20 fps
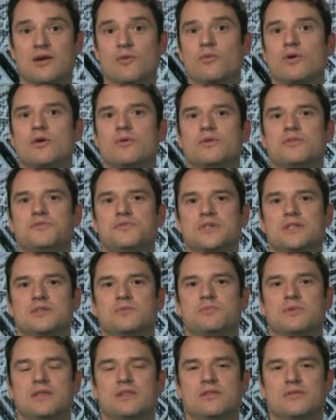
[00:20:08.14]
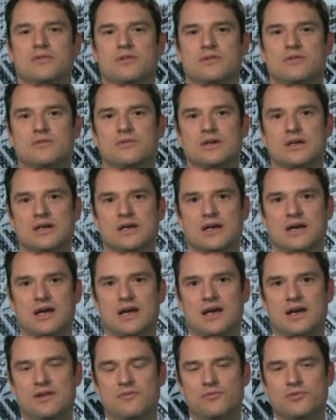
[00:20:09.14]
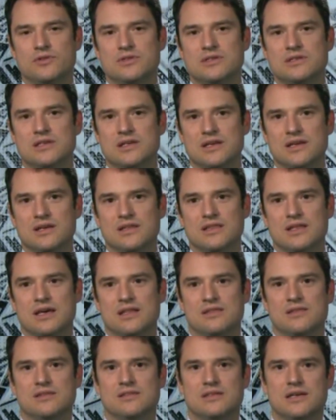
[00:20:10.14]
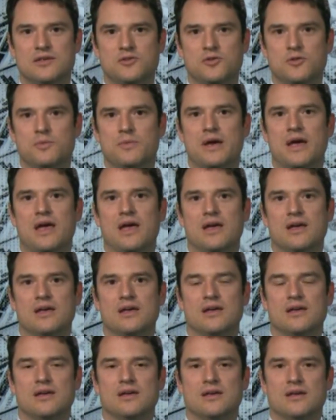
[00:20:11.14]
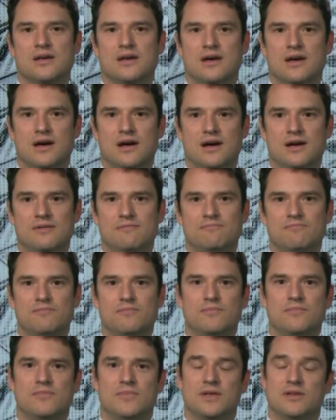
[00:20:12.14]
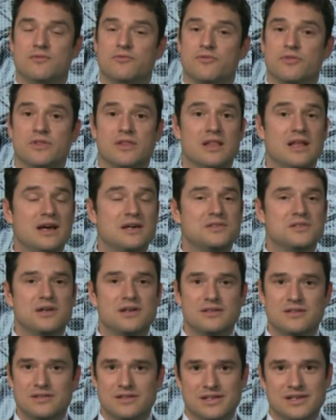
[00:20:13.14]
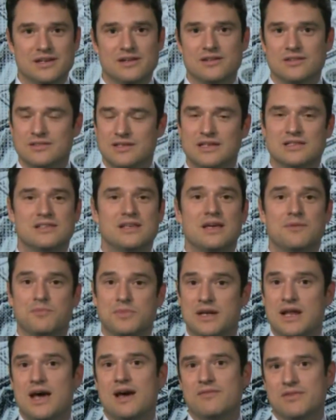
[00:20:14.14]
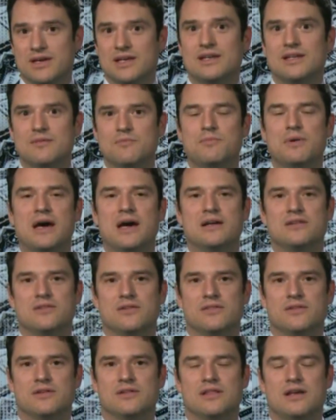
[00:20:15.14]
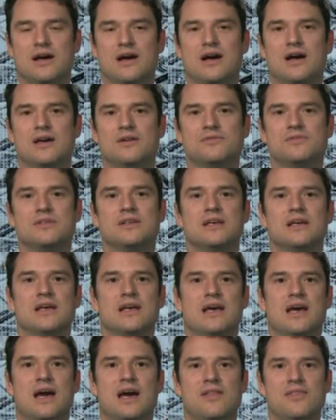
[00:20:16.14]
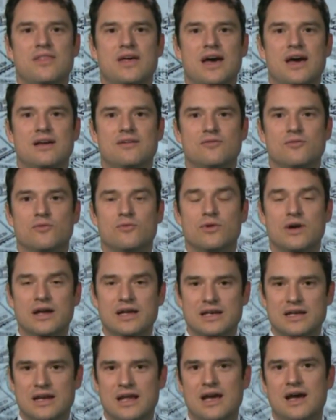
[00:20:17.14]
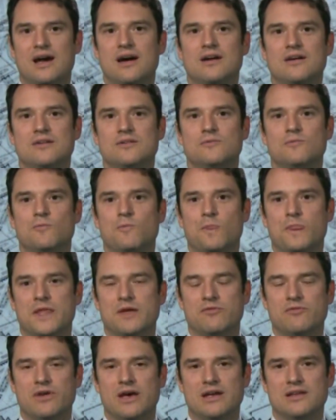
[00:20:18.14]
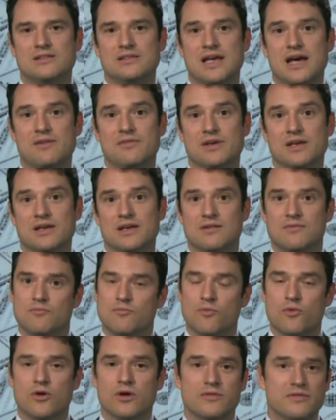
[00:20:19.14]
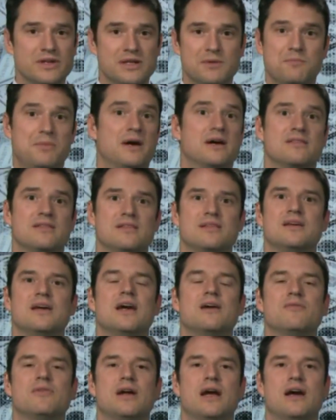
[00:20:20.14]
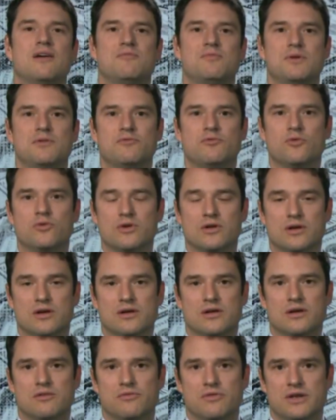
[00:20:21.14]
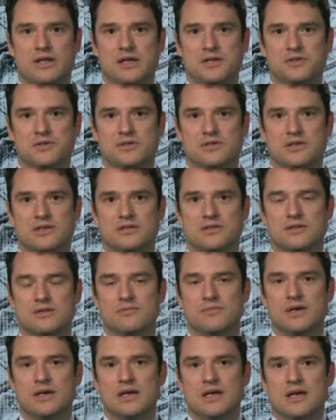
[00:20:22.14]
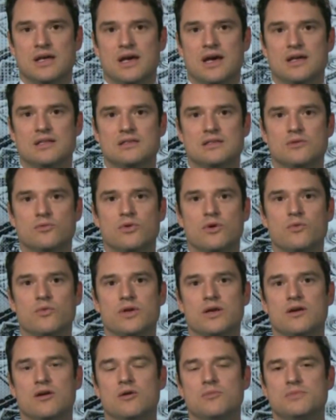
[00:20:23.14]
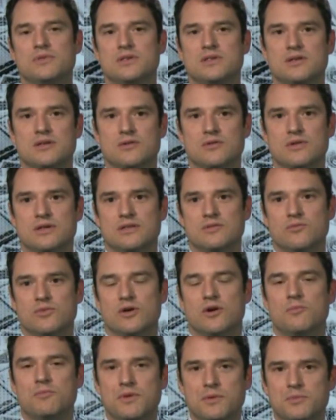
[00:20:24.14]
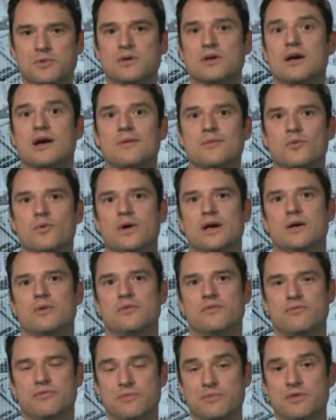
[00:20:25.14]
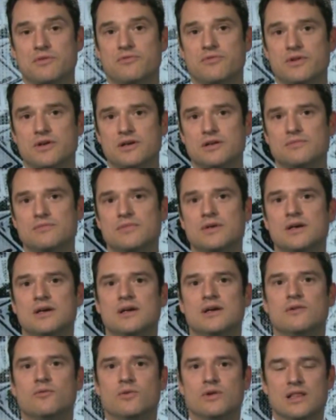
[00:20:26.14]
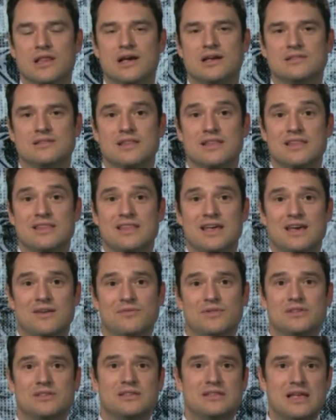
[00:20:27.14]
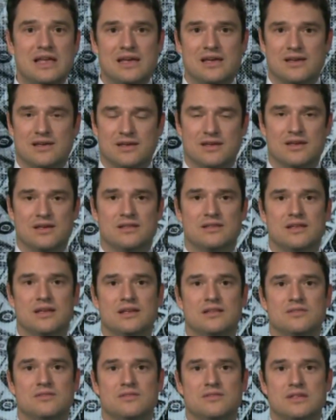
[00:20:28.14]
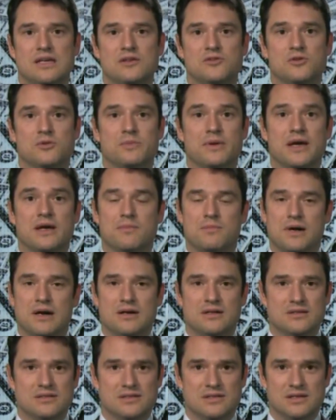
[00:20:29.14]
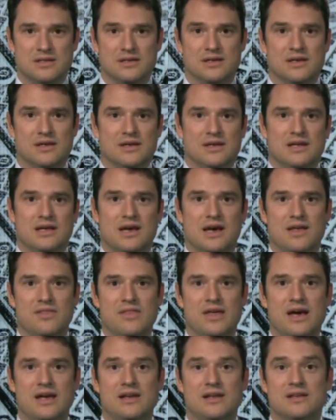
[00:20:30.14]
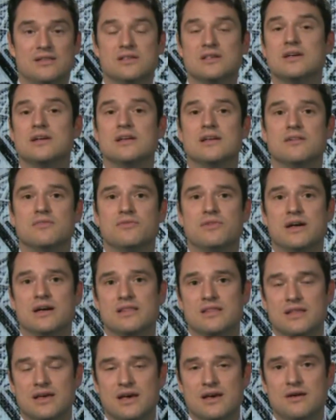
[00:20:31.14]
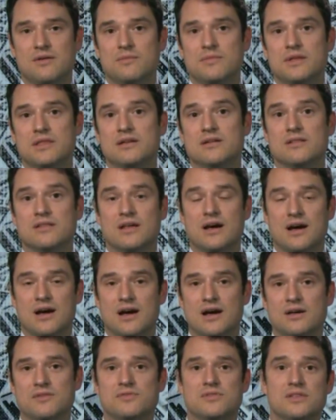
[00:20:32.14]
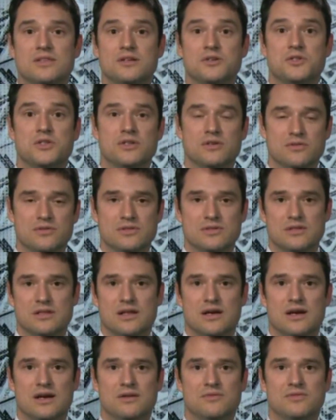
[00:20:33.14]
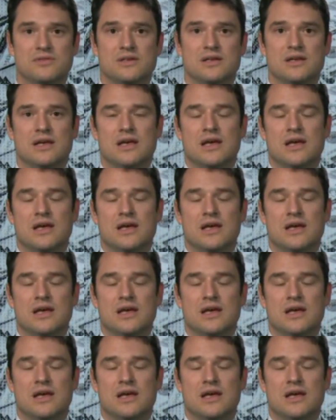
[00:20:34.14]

what we've just been through, and for seeing that the central bank for the last 100 years has been having an impact on their lives, and that right now the Fed is having more of an impact than they ever have before on our financial system. And so what we hope to do is we hope people will come away from the film realizing that they have a stake in central bank policy, and that it's going to affect them and their lives and their children's lives.